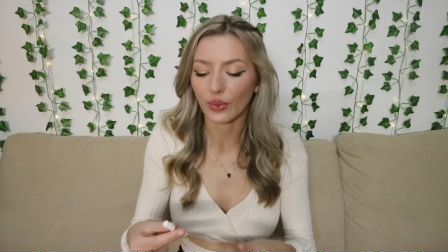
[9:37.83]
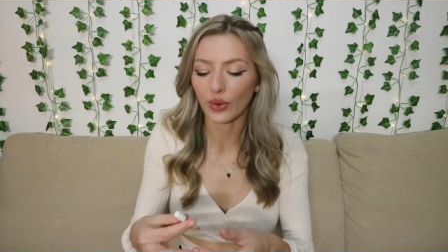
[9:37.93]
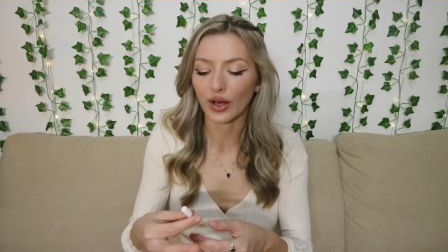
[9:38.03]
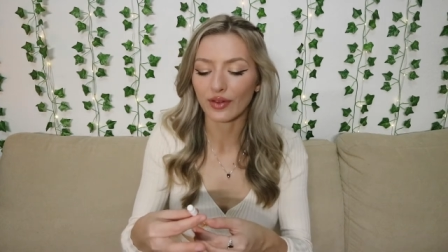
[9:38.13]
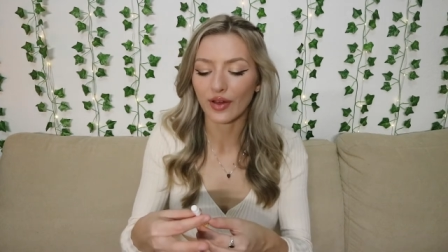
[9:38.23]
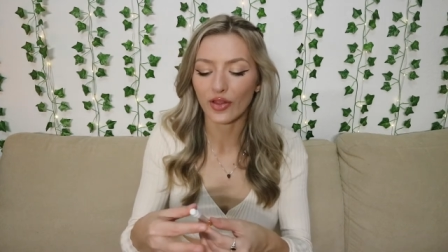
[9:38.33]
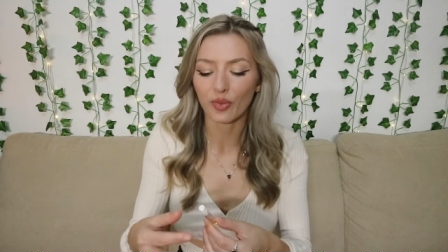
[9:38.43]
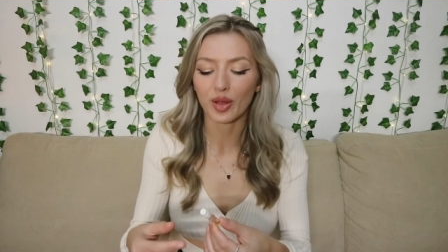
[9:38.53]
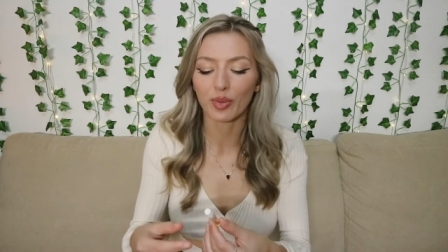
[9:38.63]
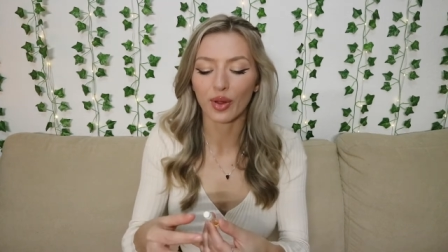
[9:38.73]
or if other
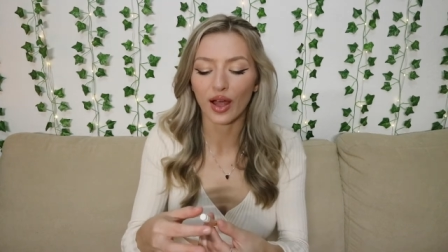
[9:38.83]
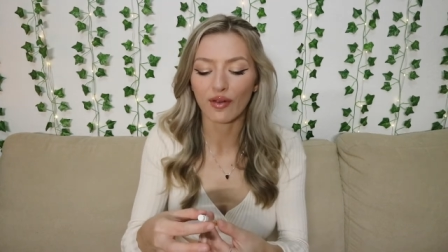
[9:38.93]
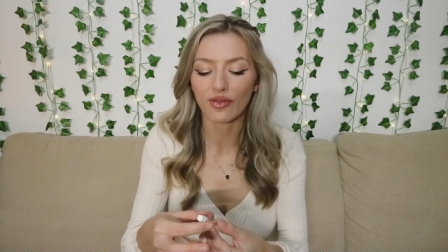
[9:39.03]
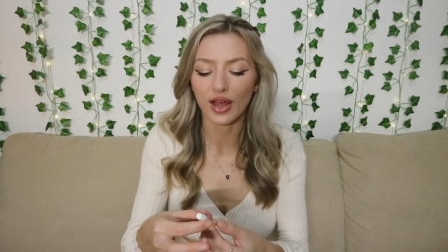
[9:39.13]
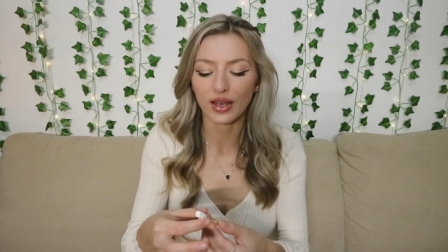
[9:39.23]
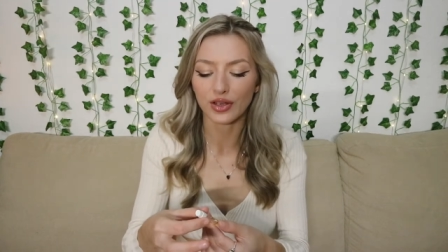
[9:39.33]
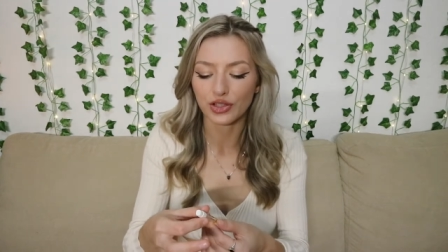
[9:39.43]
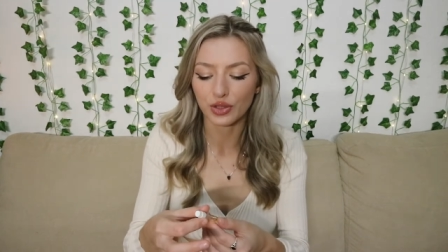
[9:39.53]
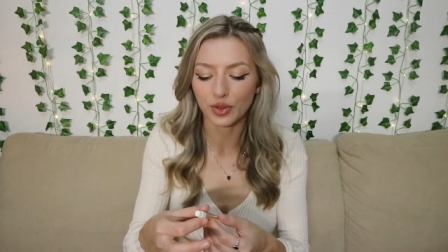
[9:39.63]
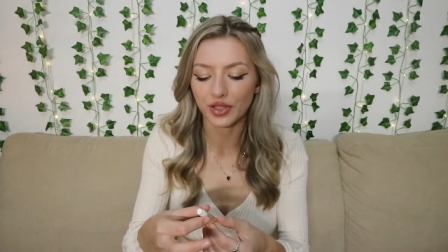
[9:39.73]
people have that
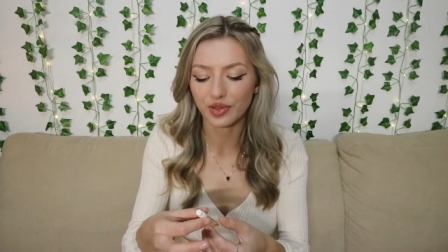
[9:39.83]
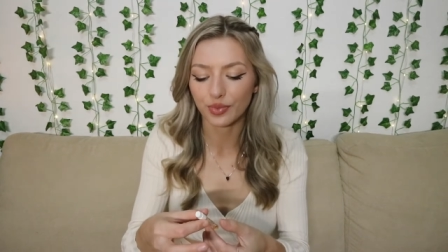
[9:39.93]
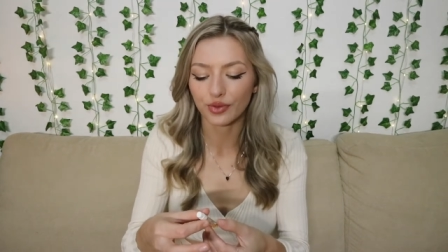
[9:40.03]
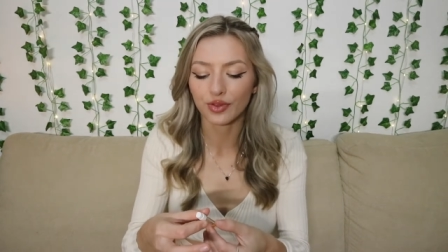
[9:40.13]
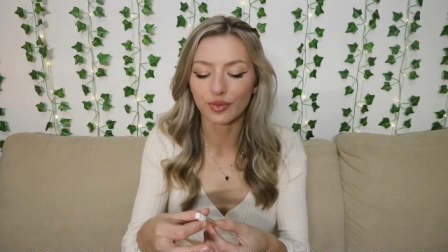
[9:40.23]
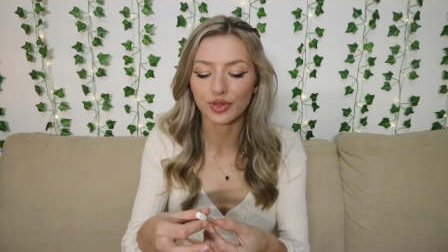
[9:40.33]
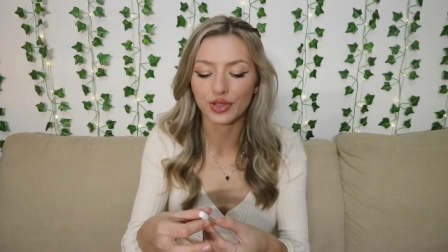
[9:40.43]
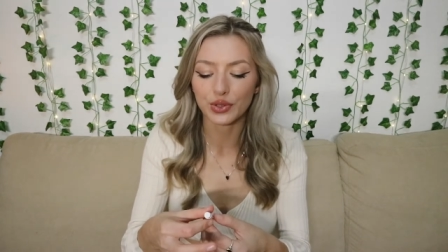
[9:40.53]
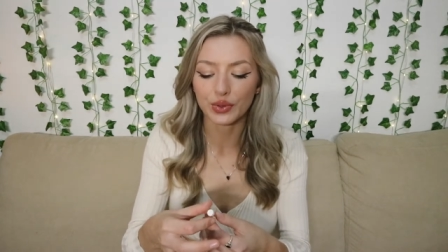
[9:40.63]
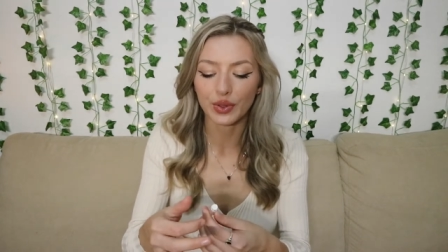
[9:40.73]
issue with this perfume
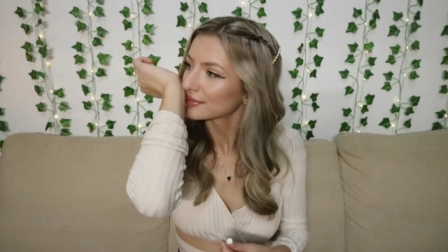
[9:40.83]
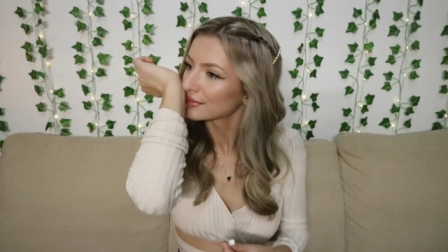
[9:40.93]
too.